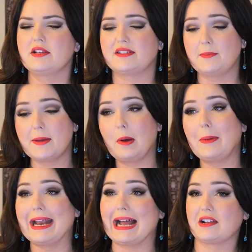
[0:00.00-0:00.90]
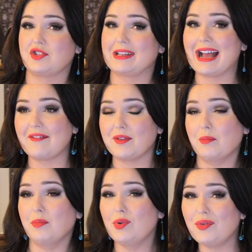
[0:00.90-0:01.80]
Some people might actually have
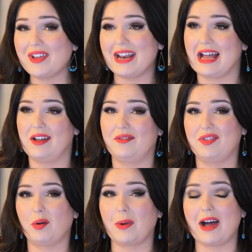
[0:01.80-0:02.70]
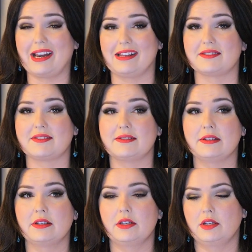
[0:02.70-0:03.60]
to move it out of their bodies.